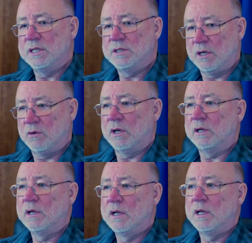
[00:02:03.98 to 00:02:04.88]
and so
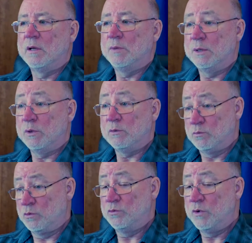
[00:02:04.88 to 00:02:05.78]
on, people
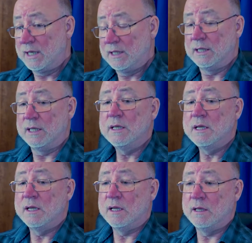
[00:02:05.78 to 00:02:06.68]
readily
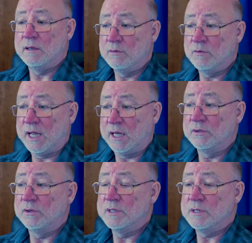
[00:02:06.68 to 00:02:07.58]
uh,
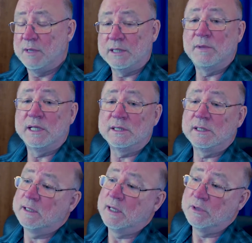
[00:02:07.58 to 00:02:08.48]
recognised the mathematics
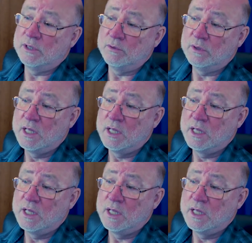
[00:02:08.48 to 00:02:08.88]
that they were doing.